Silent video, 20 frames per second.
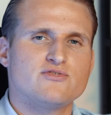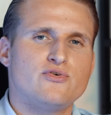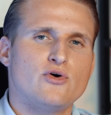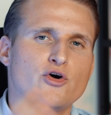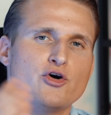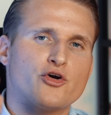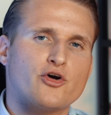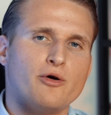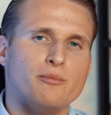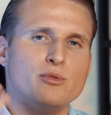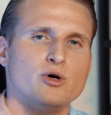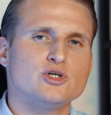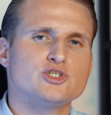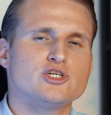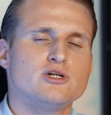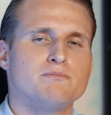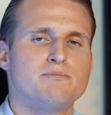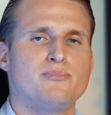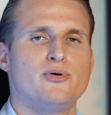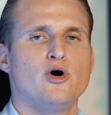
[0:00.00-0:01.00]
for
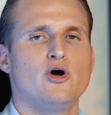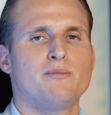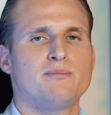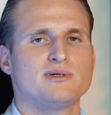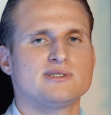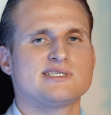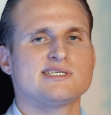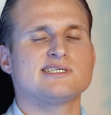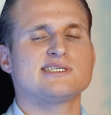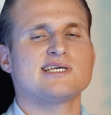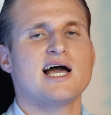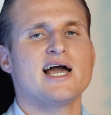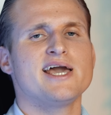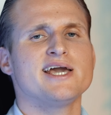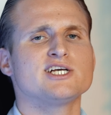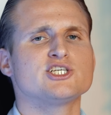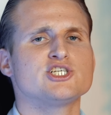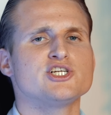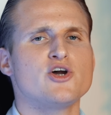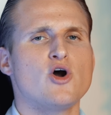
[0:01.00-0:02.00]
commercial purposes, I
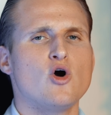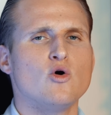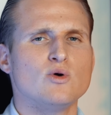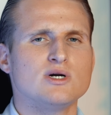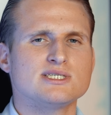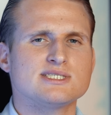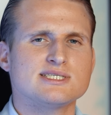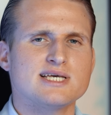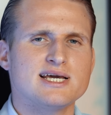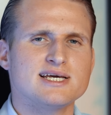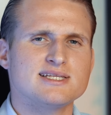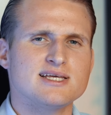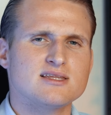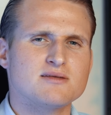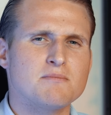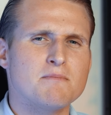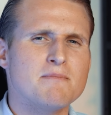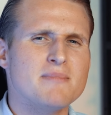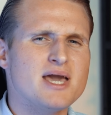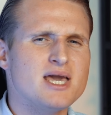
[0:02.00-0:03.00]
actually always say
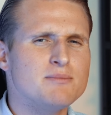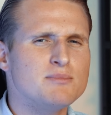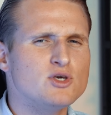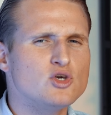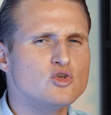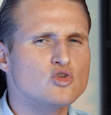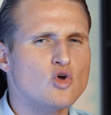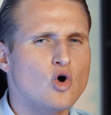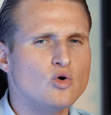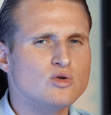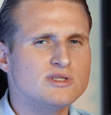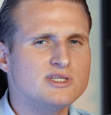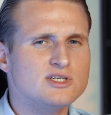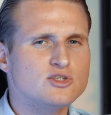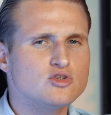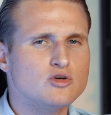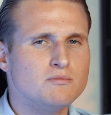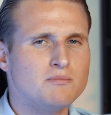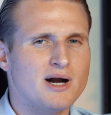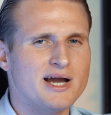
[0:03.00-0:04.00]
that maybe you don't
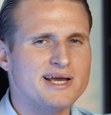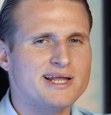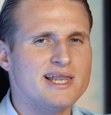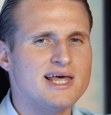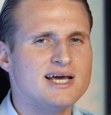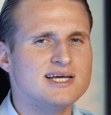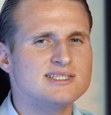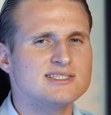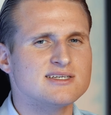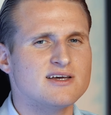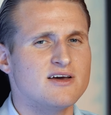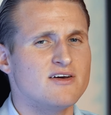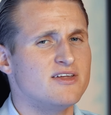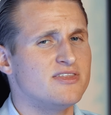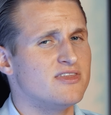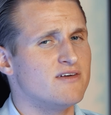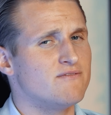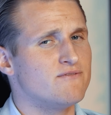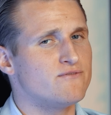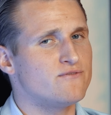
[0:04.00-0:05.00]
need to buy land
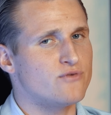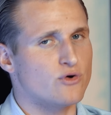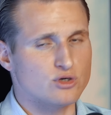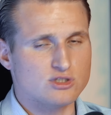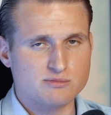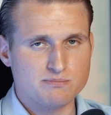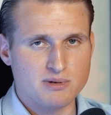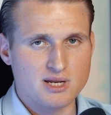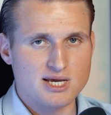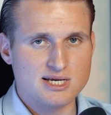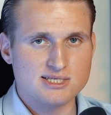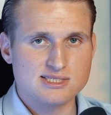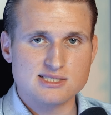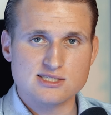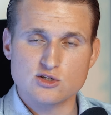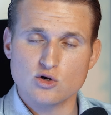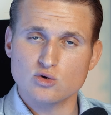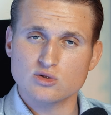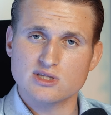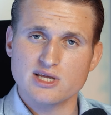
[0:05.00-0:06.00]
in the first place,
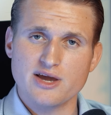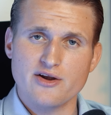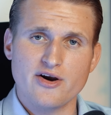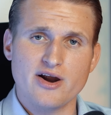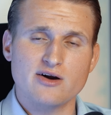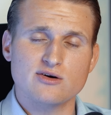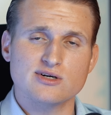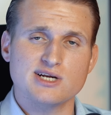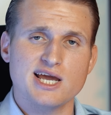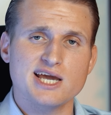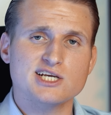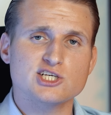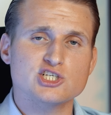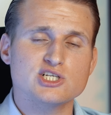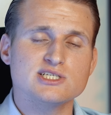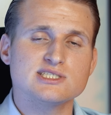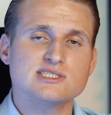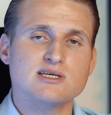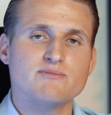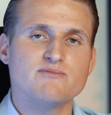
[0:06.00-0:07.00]
so there are
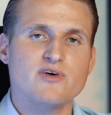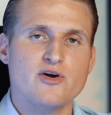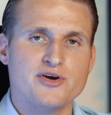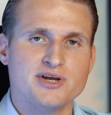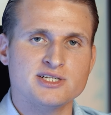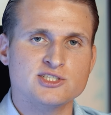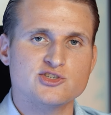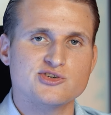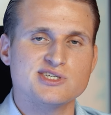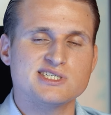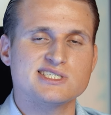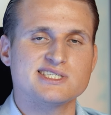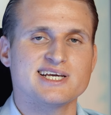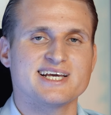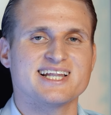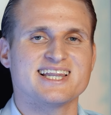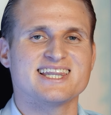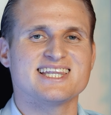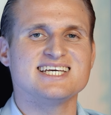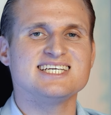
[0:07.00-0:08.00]
actually some very
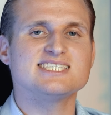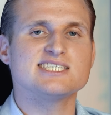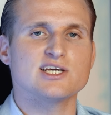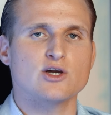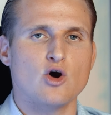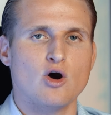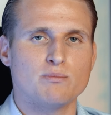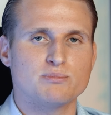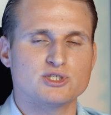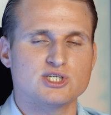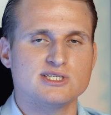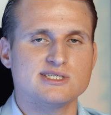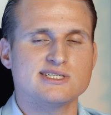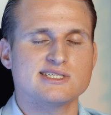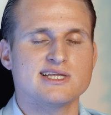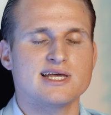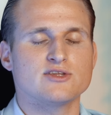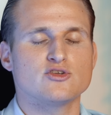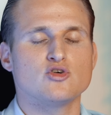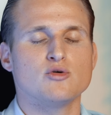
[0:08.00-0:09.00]
interesting leasing
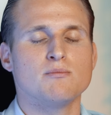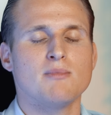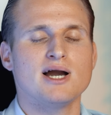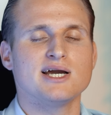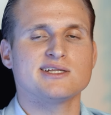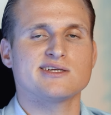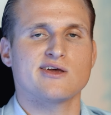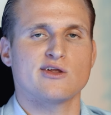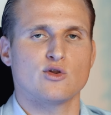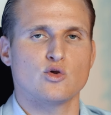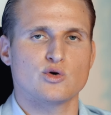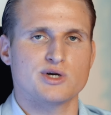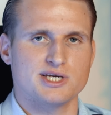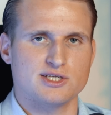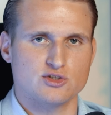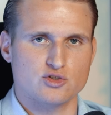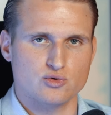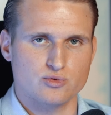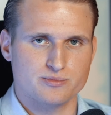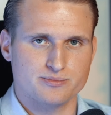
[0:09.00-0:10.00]
options that you might look
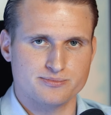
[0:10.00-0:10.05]
into.